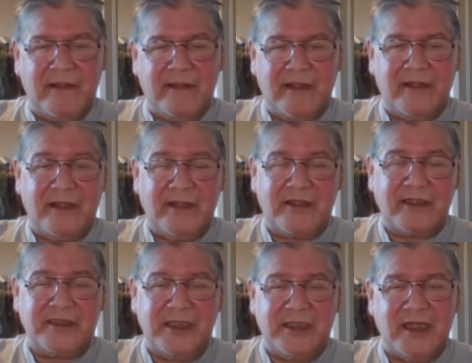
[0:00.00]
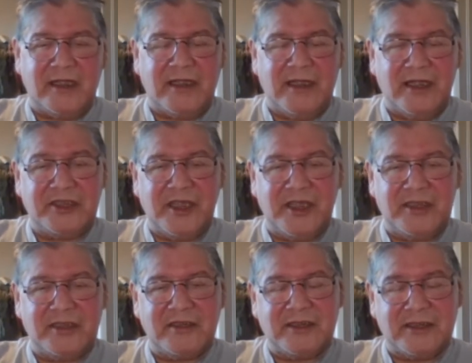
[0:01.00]
And uh, you can see that in the
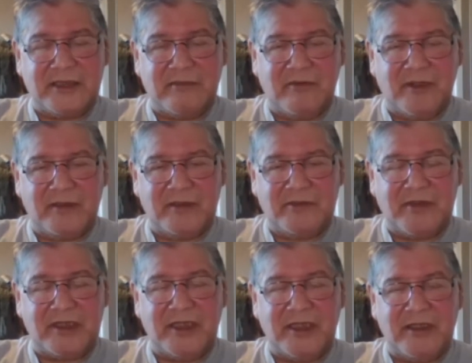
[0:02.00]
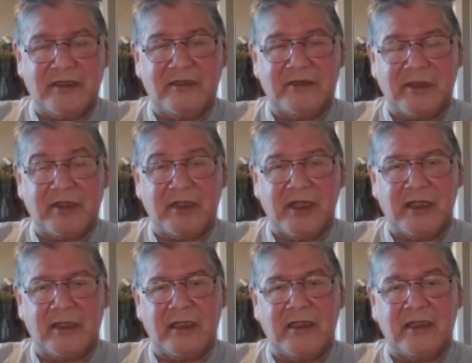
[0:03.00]
educational system, where especially uh, something
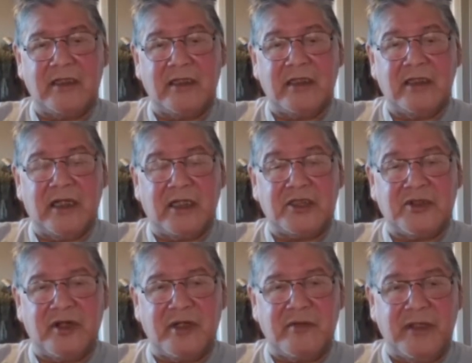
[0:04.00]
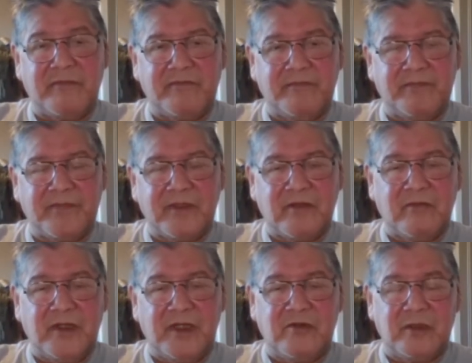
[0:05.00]
like uh, astronomy
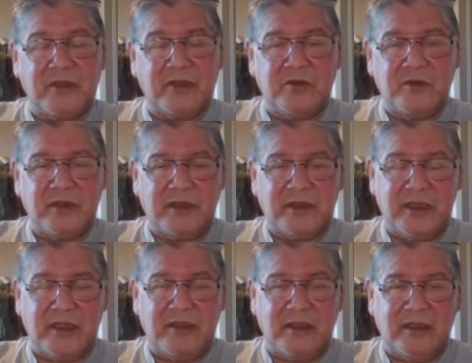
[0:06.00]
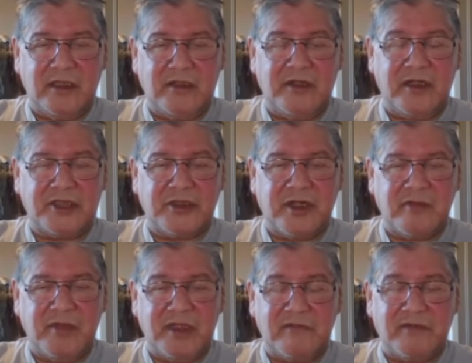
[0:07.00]
when you go to school and, and you, uh, you, learn
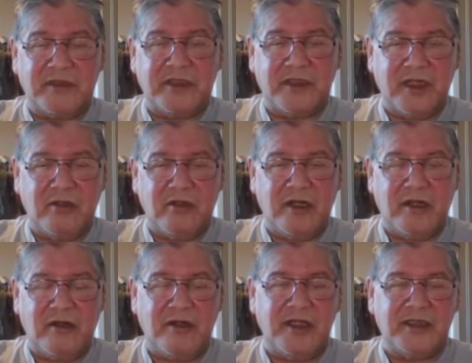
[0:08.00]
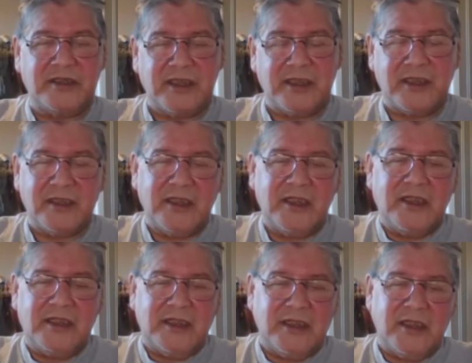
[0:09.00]
astronomy, the first thing you learn, learn is uh,
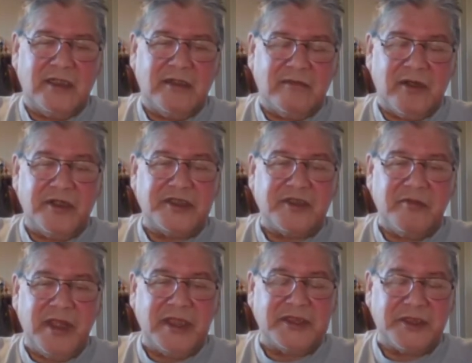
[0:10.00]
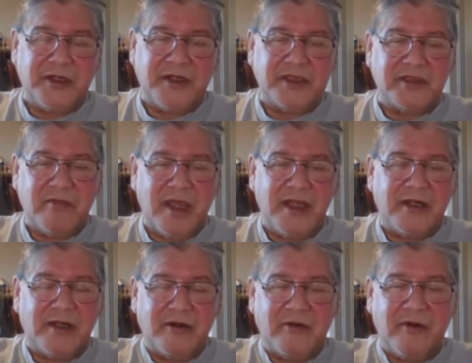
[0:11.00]
uh, Ursa Major, Ursa
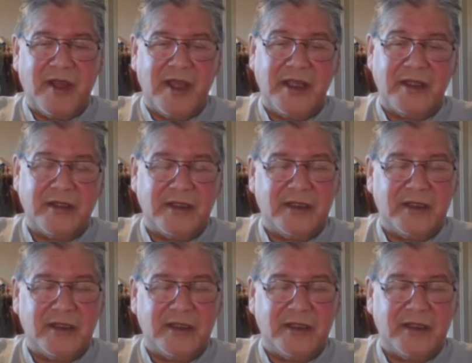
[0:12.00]
Minor, Orion,